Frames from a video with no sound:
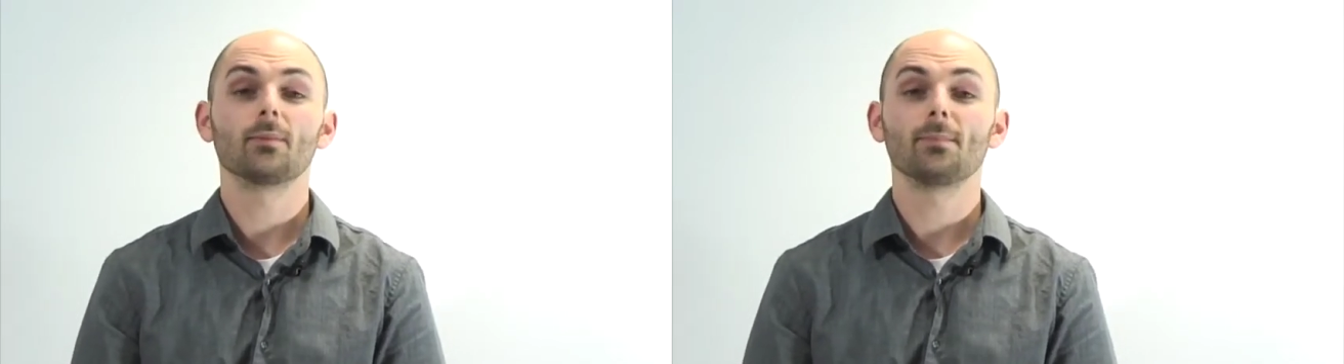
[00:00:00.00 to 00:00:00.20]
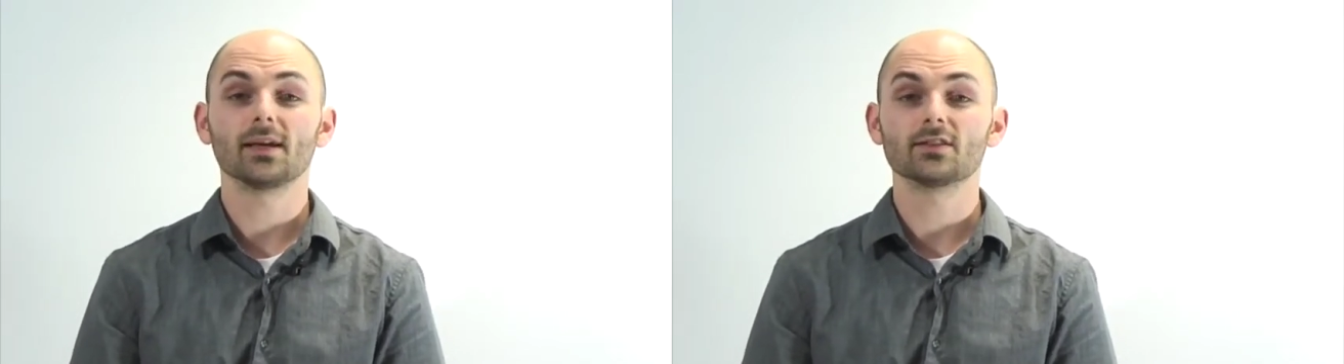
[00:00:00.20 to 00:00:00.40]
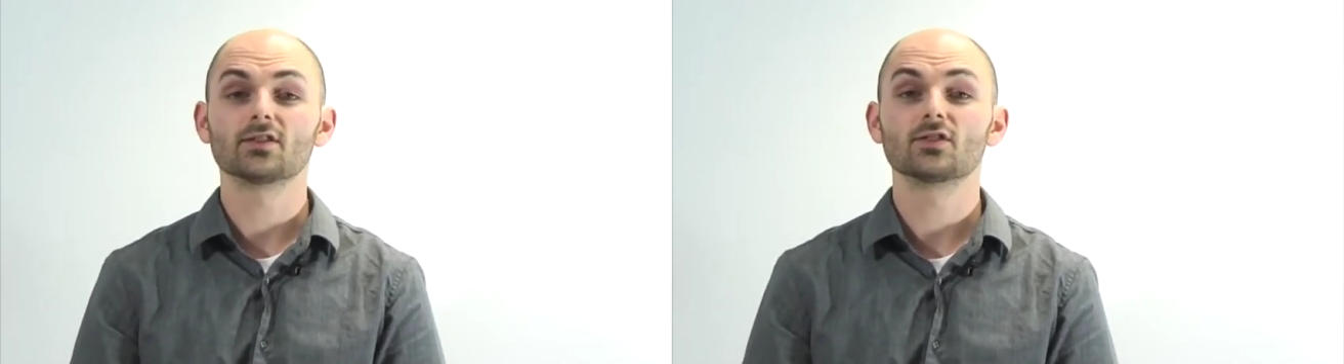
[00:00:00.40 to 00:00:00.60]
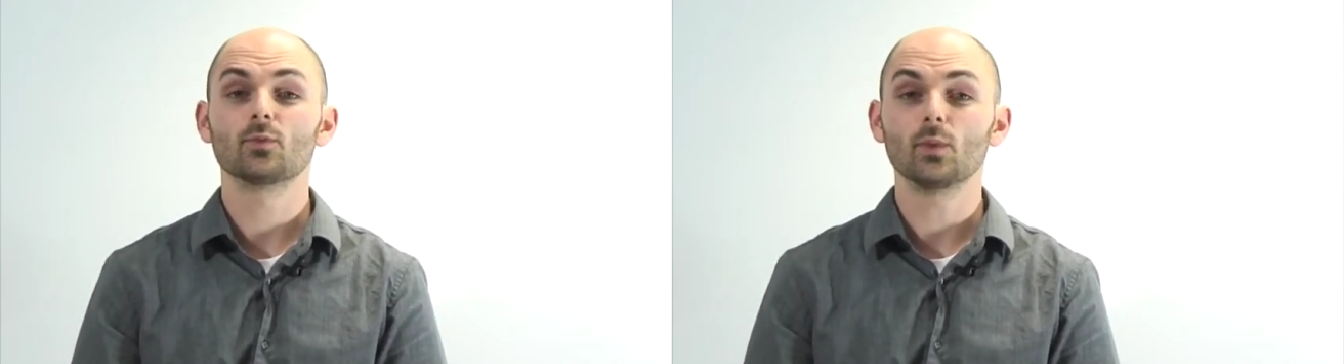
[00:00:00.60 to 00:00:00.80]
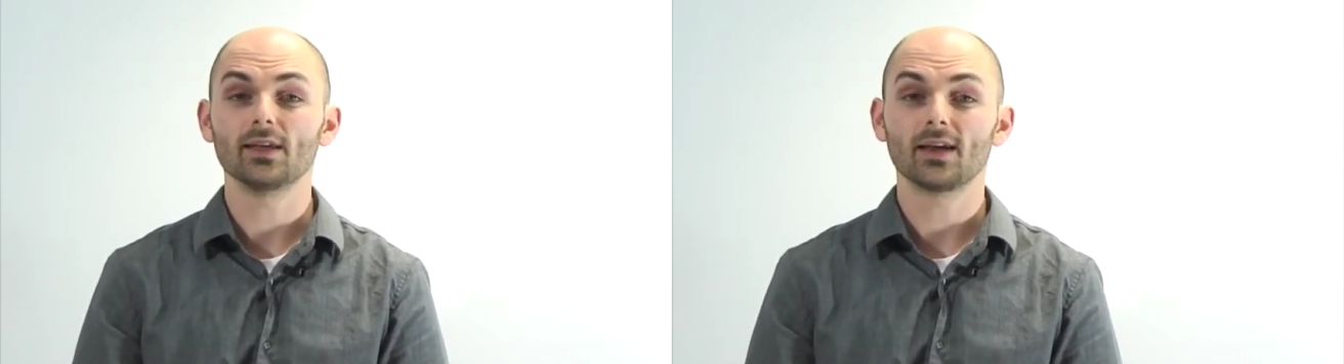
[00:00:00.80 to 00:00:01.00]
on the basis
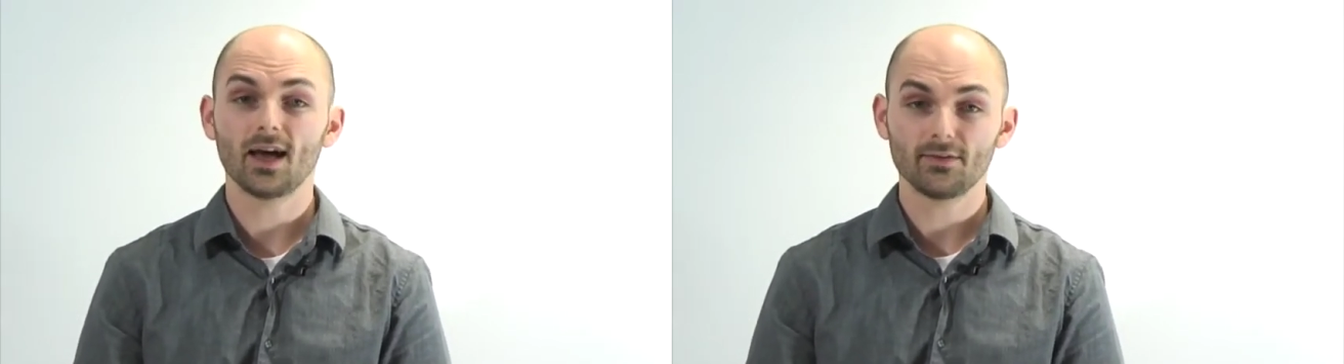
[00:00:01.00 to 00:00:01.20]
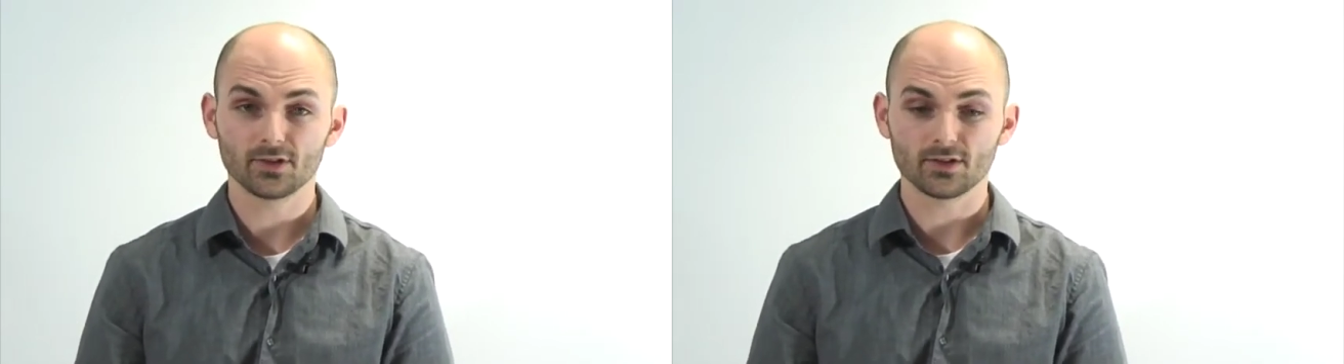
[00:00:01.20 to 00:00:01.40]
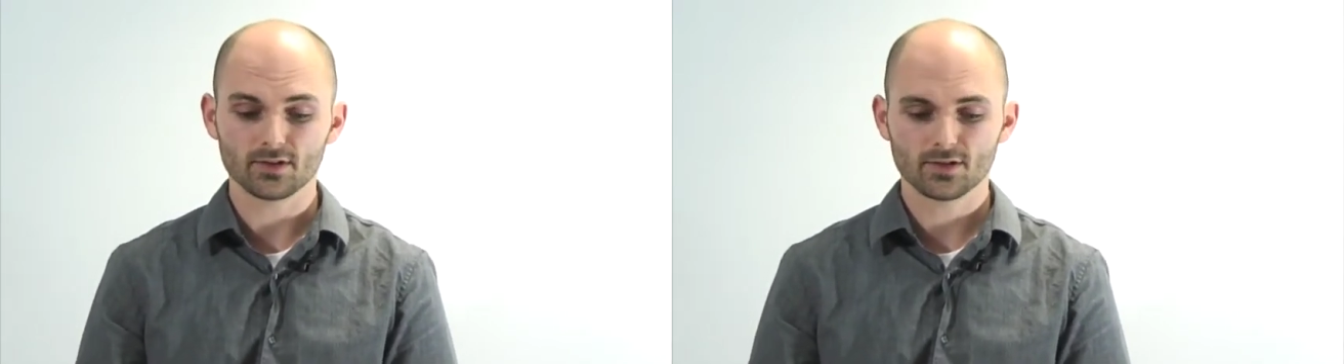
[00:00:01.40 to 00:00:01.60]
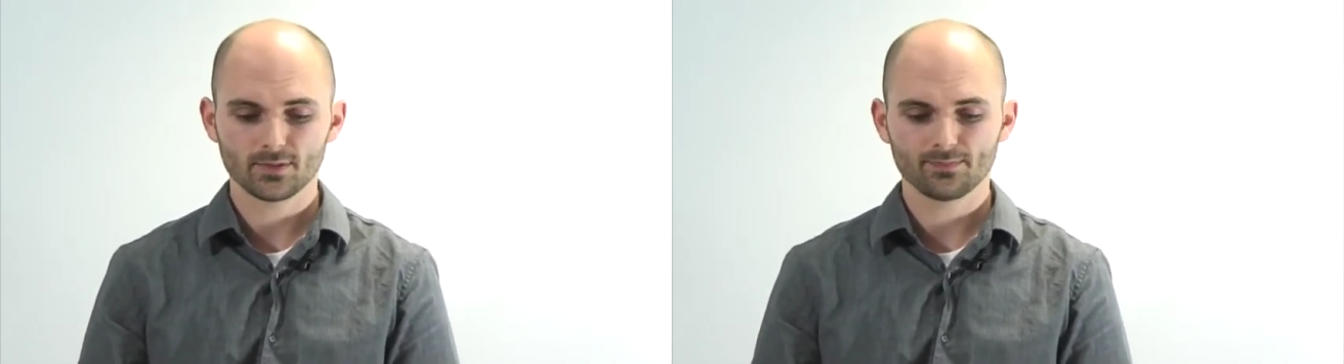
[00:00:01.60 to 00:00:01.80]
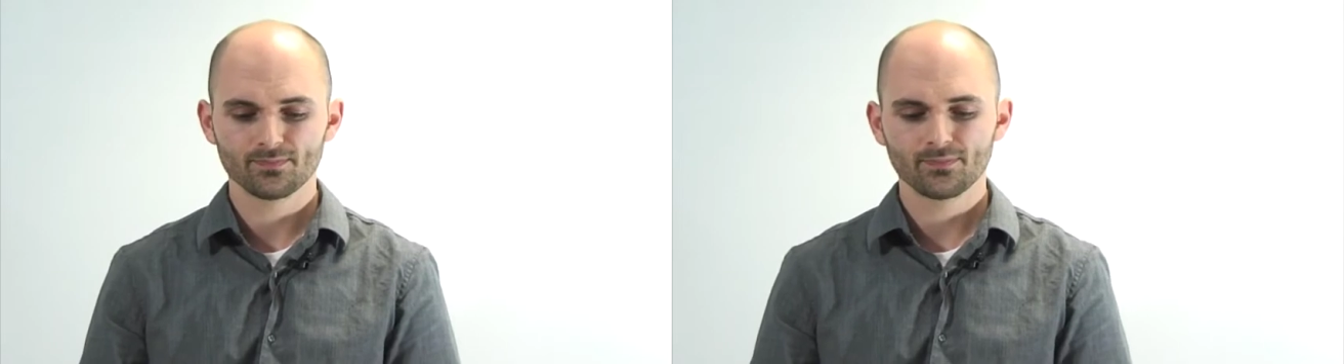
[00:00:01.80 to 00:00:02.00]
of weak evidence.